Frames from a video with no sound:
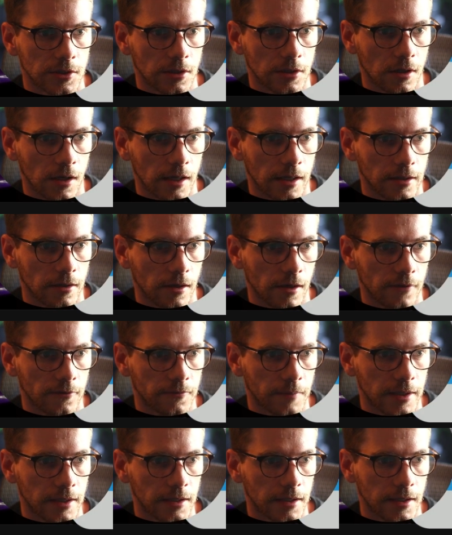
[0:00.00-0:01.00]
it on and off
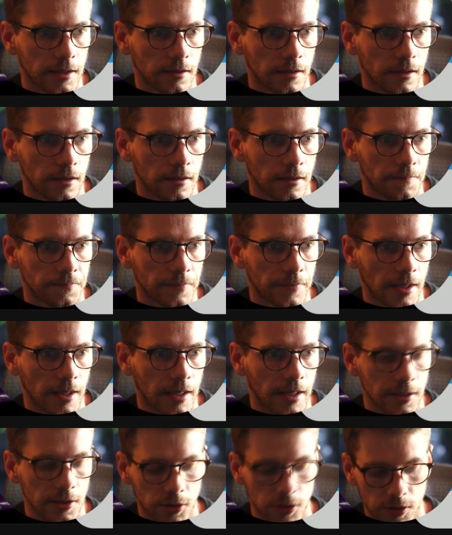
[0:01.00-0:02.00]
by hitting
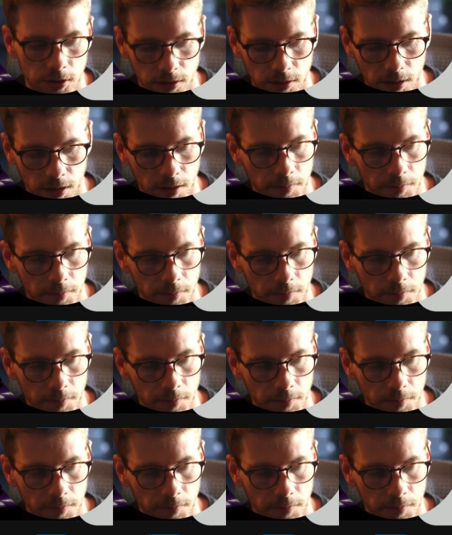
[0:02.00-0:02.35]
H on